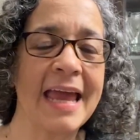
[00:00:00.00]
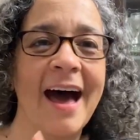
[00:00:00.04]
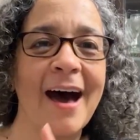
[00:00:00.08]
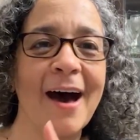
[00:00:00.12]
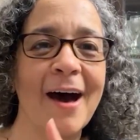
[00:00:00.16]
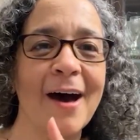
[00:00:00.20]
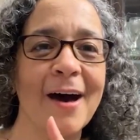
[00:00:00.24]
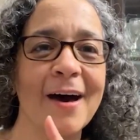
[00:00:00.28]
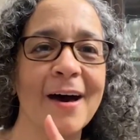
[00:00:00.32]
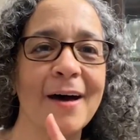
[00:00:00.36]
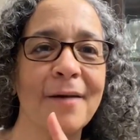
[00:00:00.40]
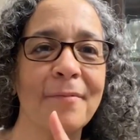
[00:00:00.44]

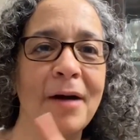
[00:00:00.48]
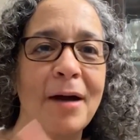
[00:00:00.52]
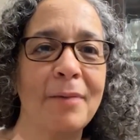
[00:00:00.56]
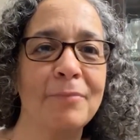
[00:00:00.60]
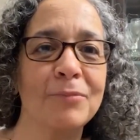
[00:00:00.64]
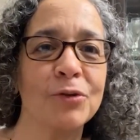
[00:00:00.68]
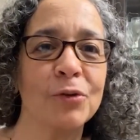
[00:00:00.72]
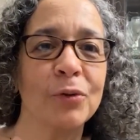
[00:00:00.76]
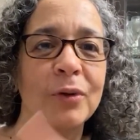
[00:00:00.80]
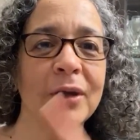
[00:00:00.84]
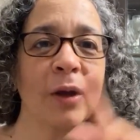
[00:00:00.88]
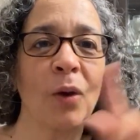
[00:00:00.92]

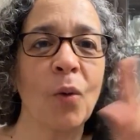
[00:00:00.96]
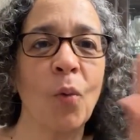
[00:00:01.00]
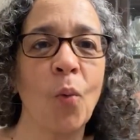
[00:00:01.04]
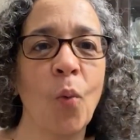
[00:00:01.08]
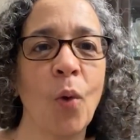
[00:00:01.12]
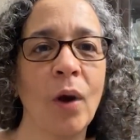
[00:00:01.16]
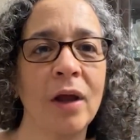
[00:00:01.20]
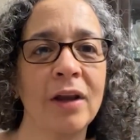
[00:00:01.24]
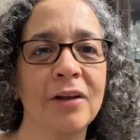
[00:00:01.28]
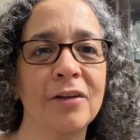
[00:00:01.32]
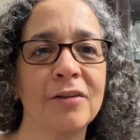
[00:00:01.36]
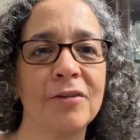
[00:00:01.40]
I'm
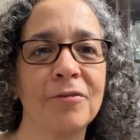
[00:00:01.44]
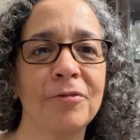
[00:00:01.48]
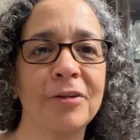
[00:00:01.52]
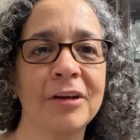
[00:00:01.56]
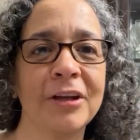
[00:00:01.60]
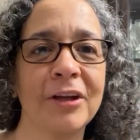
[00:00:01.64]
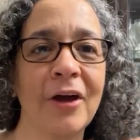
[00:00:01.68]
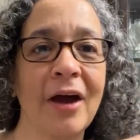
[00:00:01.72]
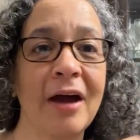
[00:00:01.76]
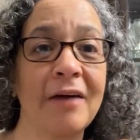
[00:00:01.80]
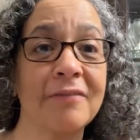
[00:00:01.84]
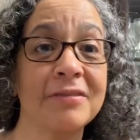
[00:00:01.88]
doing one other
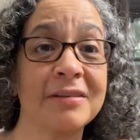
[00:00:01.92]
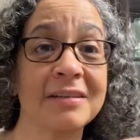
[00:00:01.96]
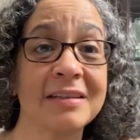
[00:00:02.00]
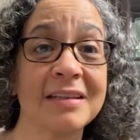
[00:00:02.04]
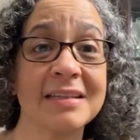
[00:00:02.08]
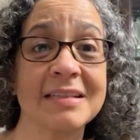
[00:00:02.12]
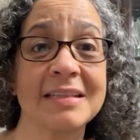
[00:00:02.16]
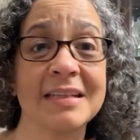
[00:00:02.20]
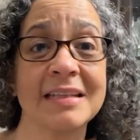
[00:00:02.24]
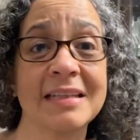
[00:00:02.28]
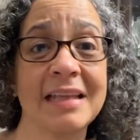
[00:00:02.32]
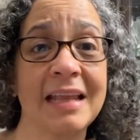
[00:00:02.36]
video after
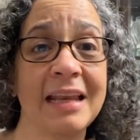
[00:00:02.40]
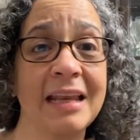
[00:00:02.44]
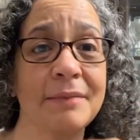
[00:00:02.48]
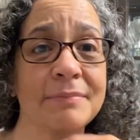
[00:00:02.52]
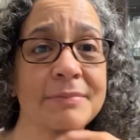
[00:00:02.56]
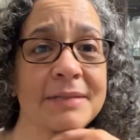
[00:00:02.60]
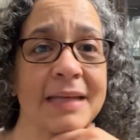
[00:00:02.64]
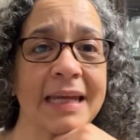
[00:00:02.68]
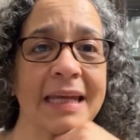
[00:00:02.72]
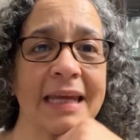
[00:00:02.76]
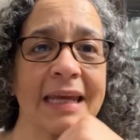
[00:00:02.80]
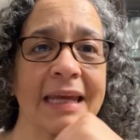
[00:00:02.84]
this, and then
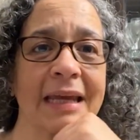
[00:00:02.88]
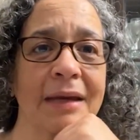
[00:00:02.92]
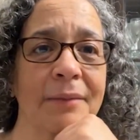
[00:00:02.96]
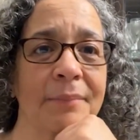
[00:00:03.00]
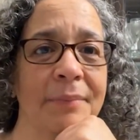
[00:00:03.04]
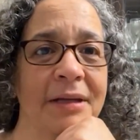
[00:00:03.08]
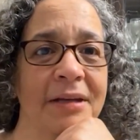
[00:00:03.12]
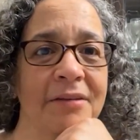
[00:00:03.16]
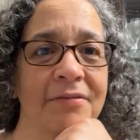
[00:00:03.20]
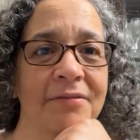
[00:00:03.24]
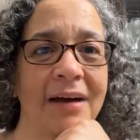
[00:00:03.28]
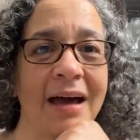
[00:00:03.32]
I'm taking a
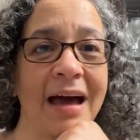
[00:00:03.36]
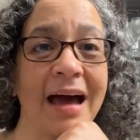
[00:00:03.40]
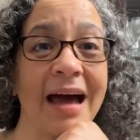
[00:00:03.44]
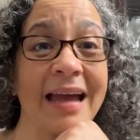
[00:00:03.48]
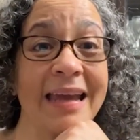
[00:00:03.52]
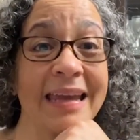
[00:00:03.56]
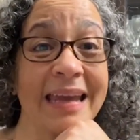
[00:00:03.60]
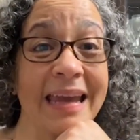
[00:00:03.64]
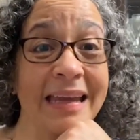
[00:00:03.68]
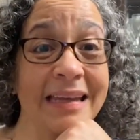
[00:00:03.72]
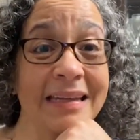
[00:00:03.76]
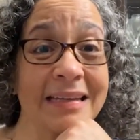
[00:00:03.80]
bit of a
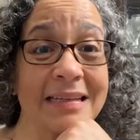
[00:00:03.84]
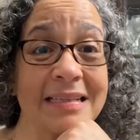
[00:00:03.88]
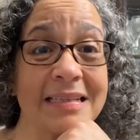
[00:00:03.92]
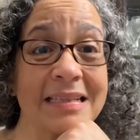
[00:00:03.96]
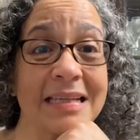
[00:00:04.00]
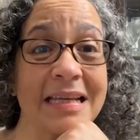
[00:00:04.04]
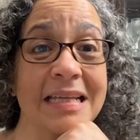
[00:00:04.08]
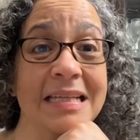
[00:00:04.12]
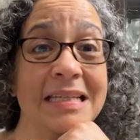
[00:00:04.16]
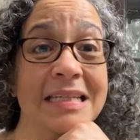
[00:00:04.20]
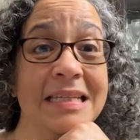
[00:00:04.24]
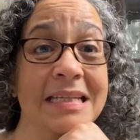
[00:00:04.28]

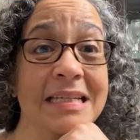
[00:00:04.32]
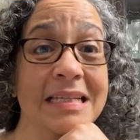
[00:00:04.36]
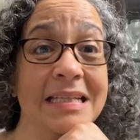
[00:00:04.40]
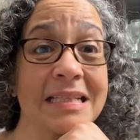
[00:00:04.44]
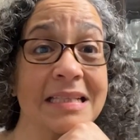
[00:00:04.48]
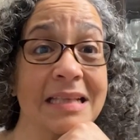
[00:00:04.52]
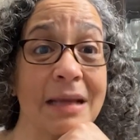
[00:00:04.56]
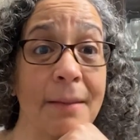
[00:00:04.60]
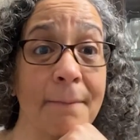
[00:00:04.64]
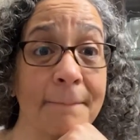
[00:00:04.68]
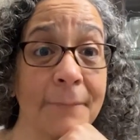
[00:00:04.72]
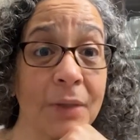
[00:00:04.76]
hiatus in
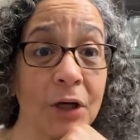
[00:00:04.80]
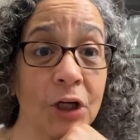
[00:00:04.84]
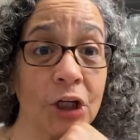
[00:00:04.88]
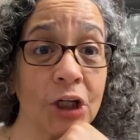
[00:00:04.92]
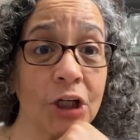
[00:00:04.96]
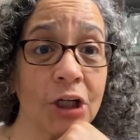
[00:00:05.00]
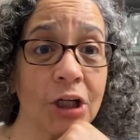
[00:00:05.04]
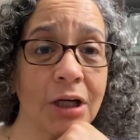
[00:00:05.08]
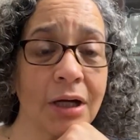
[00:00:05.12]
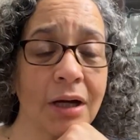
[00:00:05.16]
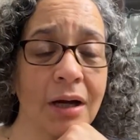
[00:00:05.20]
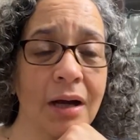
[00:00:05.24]

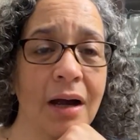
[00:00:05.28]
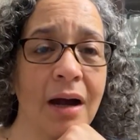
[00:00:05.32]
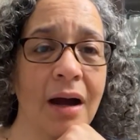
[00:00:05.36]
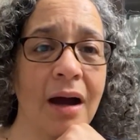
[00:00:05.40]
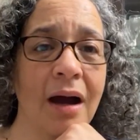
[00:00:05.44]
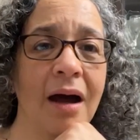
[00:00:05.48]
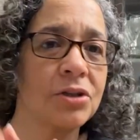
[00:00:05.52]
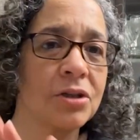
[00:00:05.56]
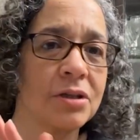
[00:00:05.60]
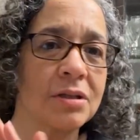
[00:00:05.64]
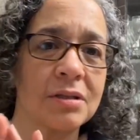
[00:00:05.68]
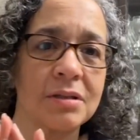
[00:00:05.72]
December
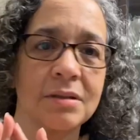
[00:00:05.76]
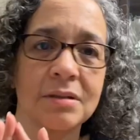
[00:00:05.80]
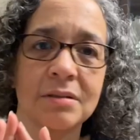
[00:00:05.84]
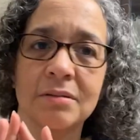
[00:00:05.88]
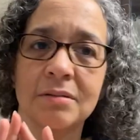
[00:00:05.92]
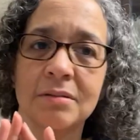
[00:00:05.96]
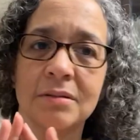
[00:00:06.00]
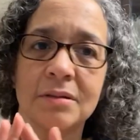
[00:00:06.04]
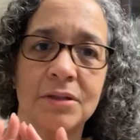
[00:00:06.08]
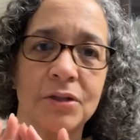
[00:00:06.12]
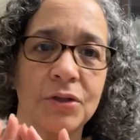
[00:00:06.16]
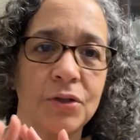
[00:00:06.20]
just
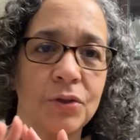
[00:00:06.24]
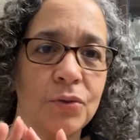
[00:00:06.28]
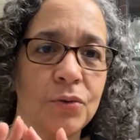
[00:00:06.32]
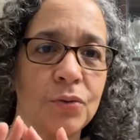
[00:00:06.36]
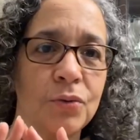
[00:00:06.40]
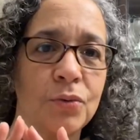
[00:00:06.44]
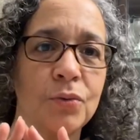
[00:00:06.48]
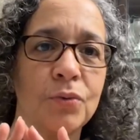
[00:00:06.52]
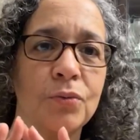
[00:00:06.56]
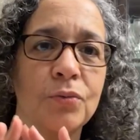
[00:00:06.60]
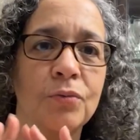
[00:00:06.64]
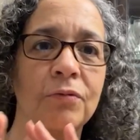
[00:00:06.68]

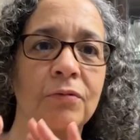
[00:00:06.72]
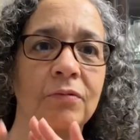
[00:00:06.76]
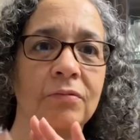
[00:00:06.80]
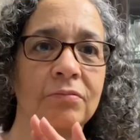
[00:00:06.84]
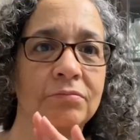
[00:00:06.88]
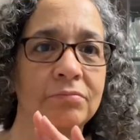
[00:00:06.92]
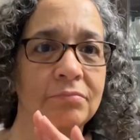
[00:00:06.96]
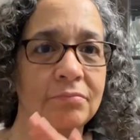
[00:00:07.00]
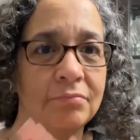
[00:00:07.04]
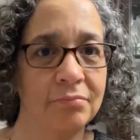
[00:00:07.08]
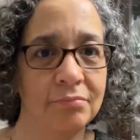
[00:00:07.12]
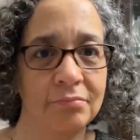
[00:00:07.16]
to
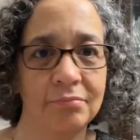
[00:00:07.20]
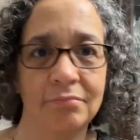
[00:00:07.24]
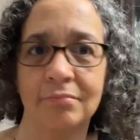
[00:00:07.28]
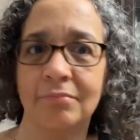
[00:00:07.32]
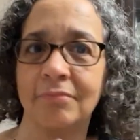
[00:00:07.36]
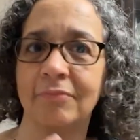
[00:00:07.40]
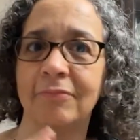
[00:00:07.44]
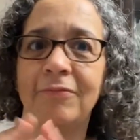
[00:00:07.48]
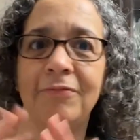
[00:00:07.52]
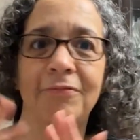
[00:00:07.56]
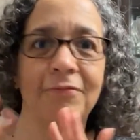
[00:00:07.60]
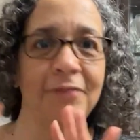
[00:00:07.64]

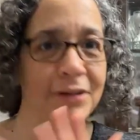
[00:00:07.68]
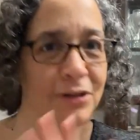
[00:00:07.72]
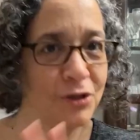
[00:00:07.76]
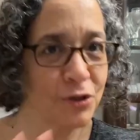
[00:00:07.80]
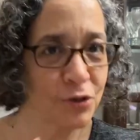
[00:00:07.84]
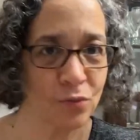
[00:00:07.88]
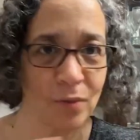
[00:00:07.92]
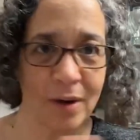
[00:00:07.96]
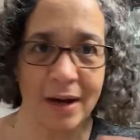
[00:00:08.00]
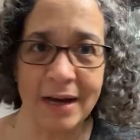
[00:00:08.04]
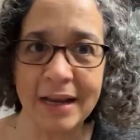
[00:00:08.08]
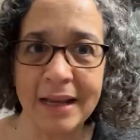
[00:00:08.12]

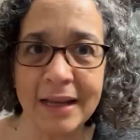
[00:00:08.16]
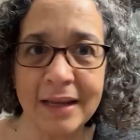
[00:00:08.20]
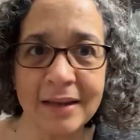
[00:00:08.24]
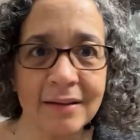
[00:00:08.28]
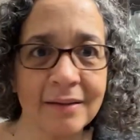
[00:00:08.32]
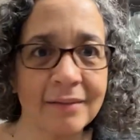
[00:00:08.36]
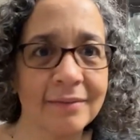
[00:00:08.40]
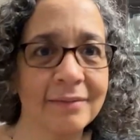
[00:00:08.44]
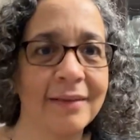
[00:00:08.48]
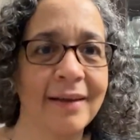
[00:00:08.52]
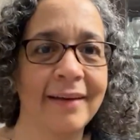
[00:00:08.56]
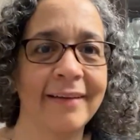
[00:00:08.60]
finish
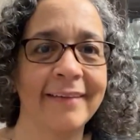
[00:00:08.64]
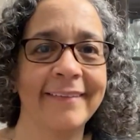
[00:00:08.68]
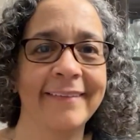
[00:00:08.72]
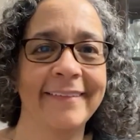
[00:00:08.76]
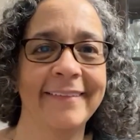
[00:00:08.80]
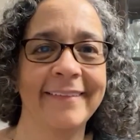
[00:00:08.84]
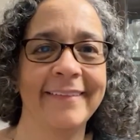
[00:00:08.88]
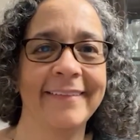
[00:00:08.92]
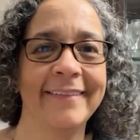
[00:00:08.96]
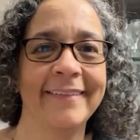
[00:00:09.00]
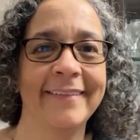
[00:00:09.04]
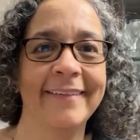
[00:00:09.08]
writing
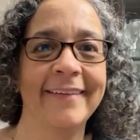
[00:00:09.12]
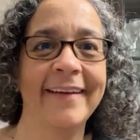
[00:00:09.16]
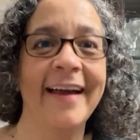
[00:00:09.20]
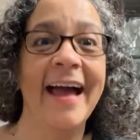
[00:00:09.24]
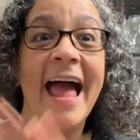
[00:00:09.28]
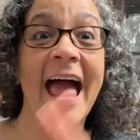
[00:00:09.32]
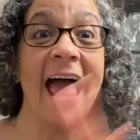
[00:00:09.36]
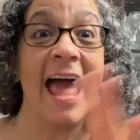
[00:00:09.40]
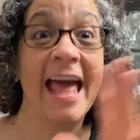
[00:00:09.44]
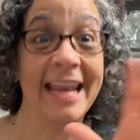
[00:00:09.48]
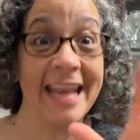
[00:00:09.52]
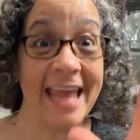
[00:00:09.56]

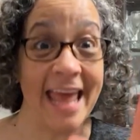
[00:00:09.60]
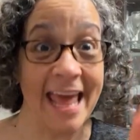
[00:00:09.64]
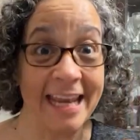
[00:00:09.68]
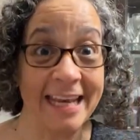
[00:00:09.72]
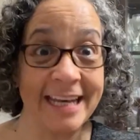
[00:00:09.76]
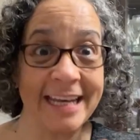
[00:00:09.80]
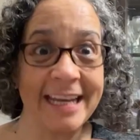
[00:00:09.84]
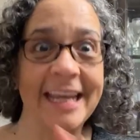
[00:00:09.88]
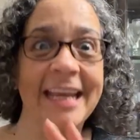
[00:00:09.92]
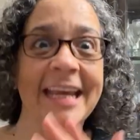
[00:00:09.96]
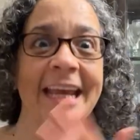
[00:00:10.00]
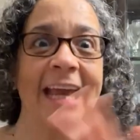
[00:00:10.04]
and
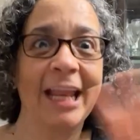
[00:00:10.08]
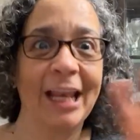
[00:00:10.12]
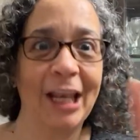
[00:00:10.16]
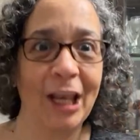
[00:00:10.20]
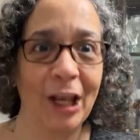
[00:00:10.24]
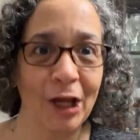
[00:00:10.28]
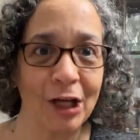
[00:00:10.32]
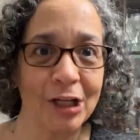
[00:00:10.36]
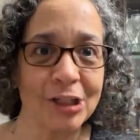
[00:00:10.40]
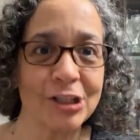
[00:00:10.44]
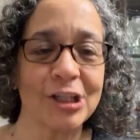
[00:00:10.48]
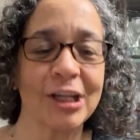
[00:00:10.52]
editing
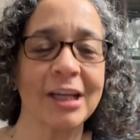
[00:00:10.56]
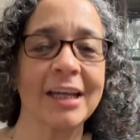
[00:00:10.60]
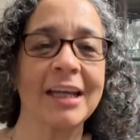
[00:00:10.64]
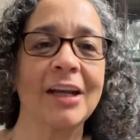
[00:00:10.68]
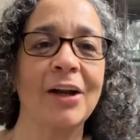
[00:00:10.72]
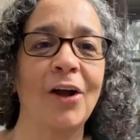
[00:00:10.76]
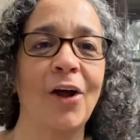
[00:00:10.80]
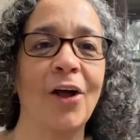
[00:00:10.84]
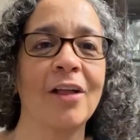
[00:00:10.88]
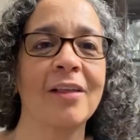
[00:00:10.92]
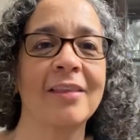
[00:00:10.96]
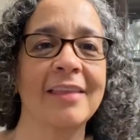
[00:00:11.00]
and launching
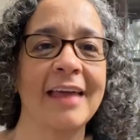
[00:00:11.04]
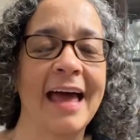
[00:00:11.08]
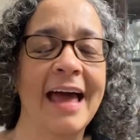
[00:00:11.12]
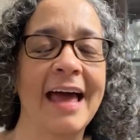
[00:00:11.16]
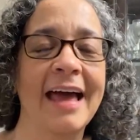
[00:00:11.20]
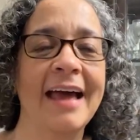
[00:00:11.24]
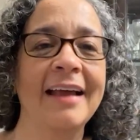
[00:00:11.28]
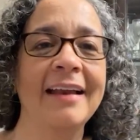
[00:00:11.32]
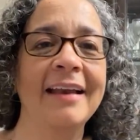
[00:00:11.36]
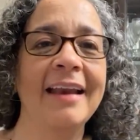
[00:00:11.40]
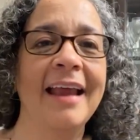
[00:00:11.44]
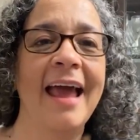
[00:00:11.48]
and all
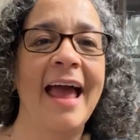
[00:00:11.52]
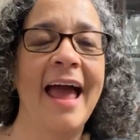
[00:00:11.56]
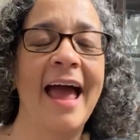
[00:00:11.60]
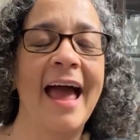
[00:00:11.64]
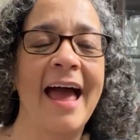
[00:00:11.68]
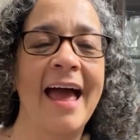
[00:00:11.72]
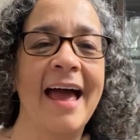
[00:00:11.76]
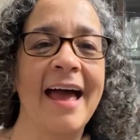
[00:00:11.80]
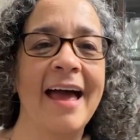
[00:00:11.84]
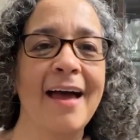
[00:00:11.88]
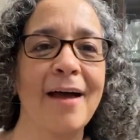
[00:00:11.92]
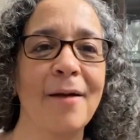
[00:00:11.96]
that.
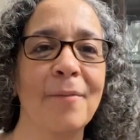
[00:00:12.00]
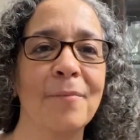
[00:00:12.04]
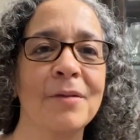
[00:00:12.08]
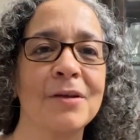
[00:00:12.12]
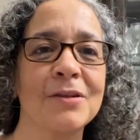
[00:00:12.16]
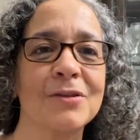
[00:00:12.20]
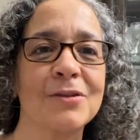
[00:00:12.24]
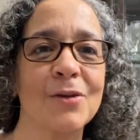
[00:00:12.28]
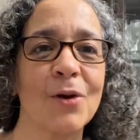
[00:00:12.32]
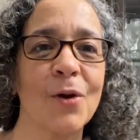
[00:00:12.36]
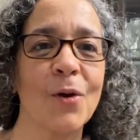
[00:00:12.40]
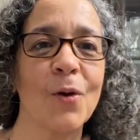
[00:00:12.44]

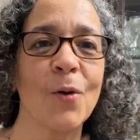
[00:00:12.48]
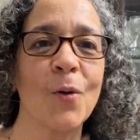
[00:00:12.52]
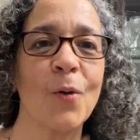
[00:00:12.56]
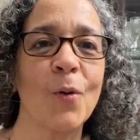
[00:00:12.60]
But